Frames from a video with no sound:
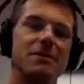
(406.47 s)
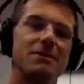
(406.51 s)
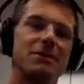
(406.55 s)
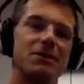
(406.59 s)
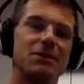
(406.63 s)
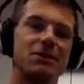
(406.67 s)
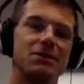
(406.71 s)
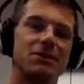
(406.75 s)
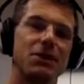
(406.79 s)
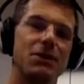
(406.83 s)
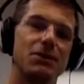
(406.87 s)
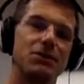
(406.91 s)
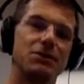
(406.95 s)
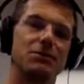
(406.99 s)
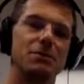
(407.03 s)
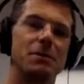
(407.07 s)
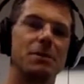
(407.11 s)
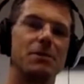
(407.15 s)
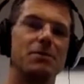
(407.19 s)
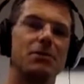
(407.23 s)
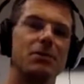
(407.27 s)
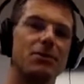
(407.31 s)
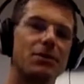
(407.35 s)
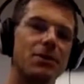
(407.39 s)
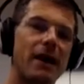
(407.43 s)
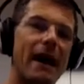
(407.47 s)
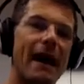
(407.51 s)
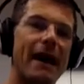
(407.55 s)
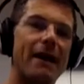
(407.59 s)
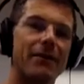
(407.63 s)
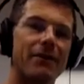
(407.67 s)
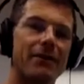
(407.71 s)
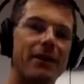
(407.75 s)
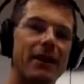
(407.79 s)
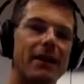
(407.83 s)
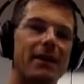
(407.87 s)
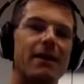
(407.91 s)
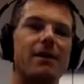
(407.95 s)
Because those people are
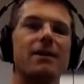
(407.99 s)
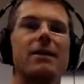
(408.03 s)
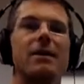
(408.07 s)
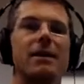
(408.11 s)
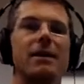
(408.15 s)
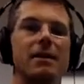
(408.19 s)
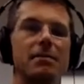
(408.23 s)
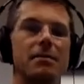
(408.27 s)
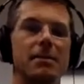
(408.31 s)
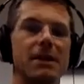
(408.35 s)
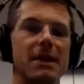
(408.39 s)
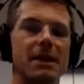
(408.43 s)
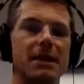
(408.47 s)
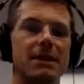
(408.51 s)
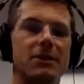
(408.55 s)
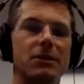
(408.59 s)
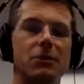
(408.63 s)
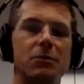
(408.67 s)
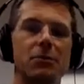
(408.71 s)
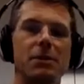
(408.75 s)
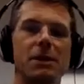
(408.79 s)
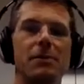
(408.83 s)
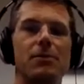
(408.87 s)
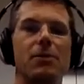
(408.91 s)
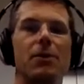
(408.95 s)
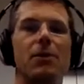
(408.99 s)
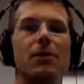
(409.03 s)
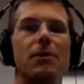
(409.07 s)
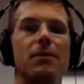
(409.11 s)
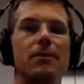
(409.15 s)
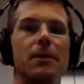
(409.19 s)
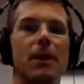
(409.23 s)
out there meeting new people.